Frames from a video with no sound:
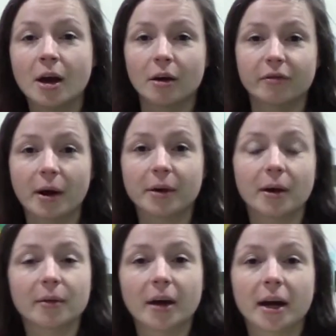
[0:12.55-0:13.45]
Found
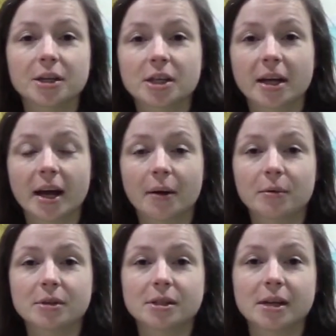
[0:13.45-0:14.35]
out that actually I
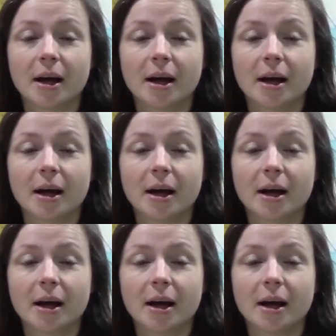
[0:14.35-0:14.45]
was,